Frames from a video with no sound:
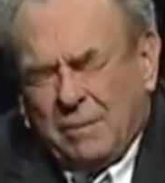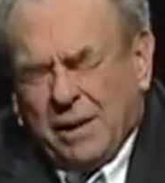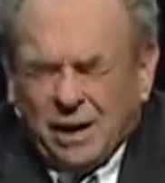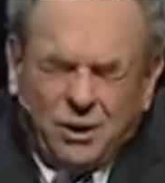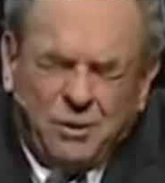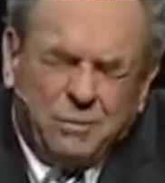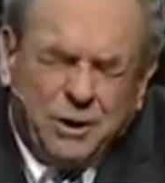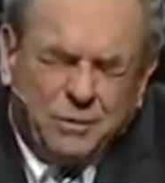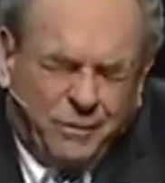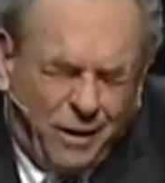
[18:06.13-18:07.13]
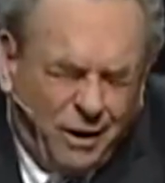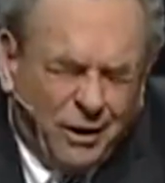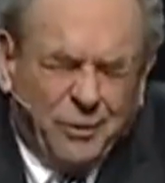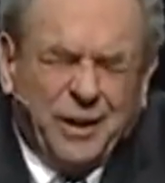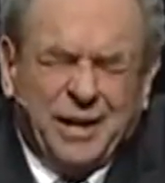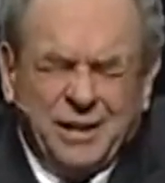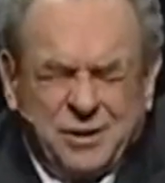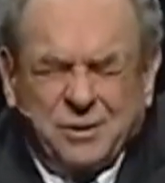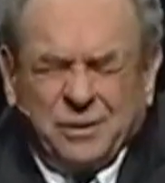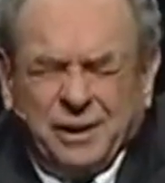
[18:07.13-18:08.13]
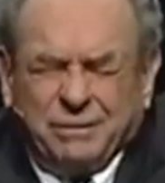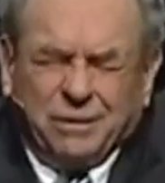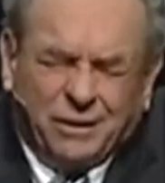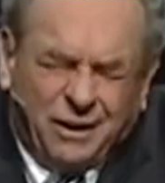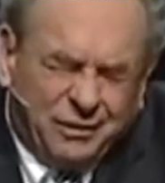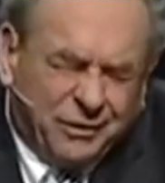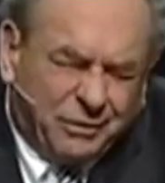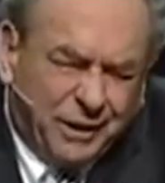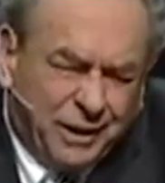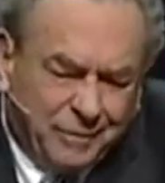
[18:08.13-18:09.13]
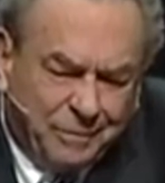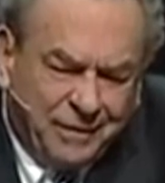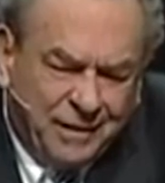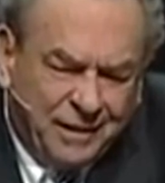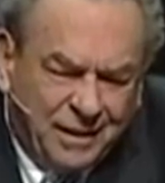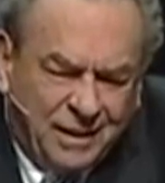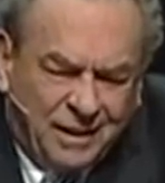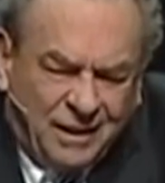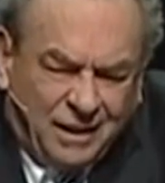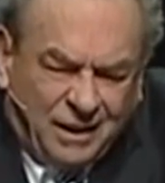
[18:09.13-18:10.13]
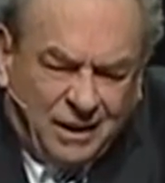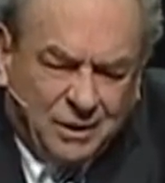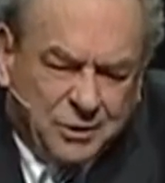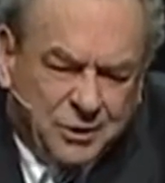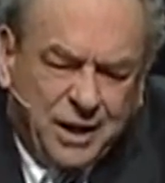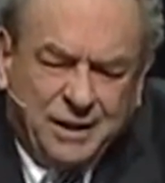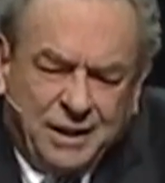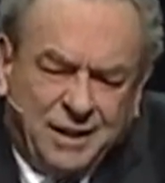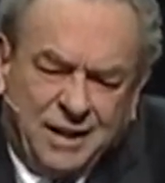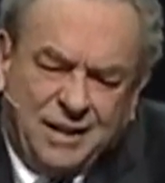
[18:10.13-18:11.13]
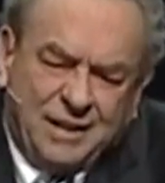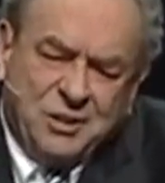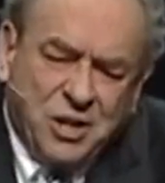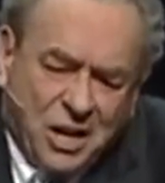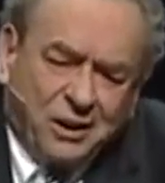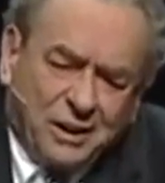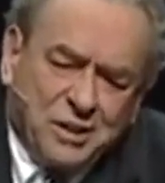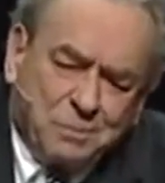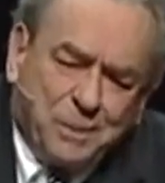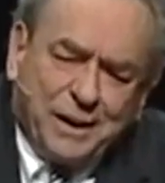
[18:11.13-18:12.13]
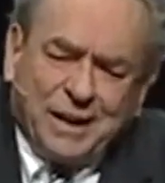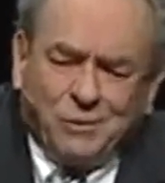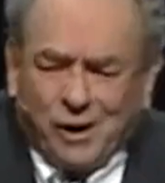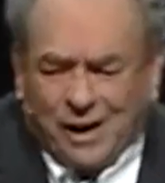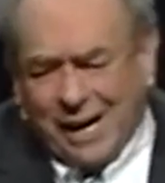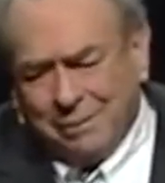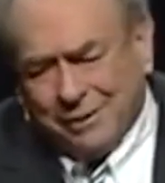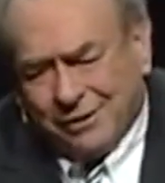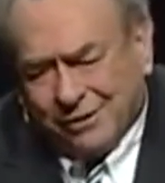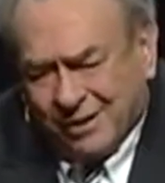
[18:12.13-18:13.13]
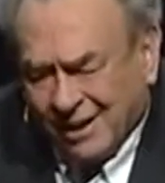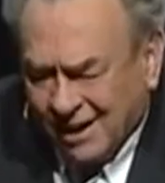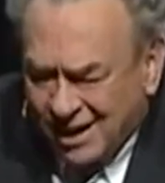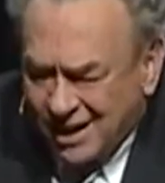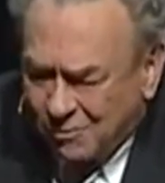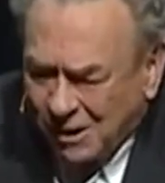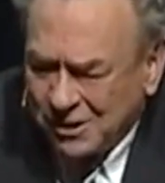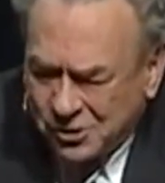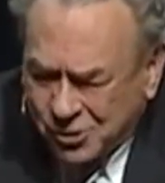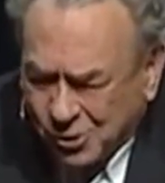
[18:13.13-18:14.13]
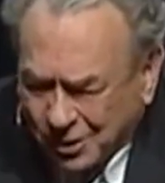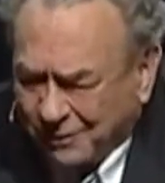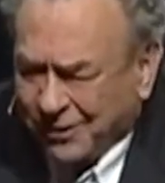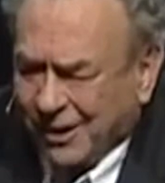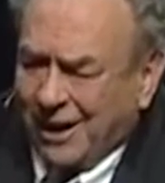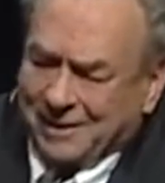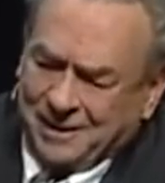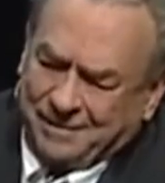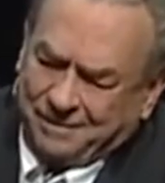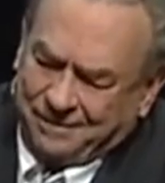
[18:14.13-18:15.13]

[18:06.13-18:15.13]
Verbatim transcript: But you know, when you follow the history of philosophy, you'll see that generally speaking, what happens is one school of thought